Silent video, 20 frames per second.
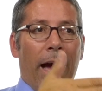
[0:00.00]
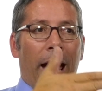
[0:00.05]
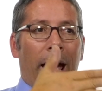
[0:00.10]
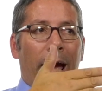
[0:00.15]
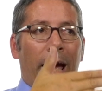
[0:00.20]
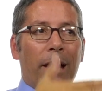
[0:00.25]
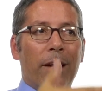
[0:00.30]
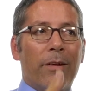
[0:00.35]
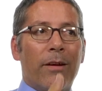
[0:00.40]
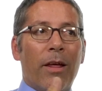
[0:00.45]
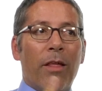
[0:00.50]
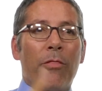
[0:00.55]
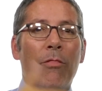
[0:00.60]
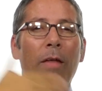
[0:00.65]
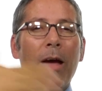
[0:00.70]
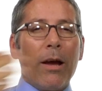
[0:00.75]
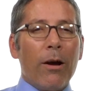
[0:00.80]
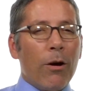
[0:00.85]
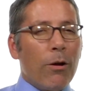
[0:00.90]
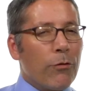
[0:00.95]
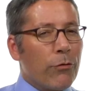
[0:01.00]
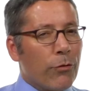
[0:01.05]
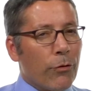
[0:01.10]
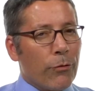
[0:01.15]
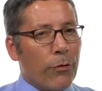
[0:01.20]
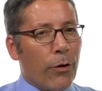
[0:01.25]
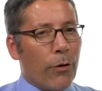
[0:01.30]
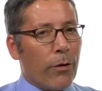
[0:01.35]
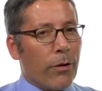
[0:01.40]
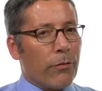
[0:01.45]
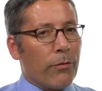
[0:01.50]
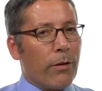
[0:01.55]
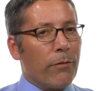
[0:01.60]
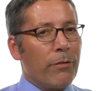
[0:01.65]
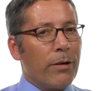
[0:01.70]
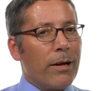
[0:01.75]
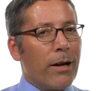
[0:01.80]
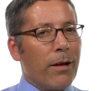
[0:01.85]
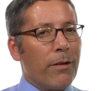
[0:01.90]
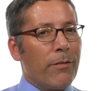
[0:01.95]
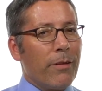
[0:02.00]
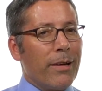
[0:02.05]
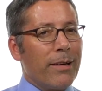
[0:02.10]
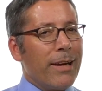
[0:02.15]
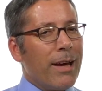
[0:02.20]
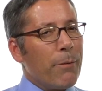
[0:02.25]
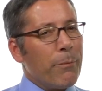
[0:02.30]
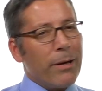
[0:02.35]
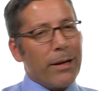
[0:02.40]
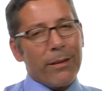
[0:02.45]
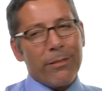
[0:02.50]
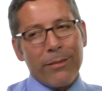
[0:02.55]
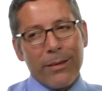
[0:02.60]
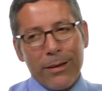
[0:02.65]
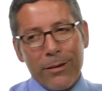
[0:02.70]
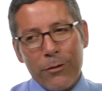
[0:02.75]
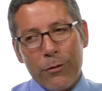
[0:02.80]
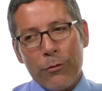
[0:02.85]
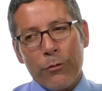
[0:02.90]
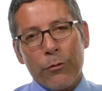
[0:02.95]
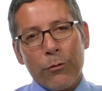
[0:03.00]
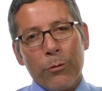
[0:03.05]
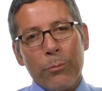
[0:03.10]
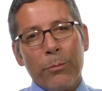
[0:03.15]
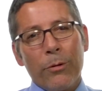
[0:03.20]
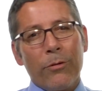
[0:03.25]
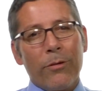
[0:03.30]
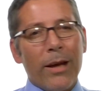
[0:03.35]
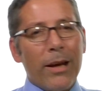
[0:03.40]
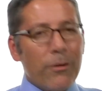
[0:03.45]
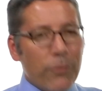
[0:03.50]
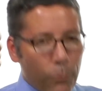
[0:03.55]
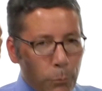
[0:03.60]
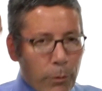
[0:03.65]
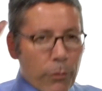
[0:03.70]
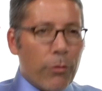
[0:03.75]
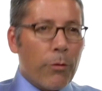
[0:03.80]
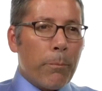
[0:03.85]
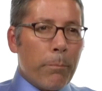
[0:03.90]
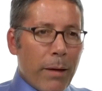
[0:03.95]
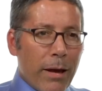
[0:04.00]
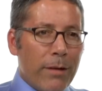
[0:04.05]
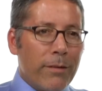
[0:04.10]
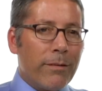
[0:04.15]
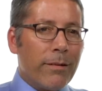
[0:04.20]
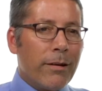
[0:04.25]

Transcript: and they also notice every now and then, we get the unusual mutation with the bent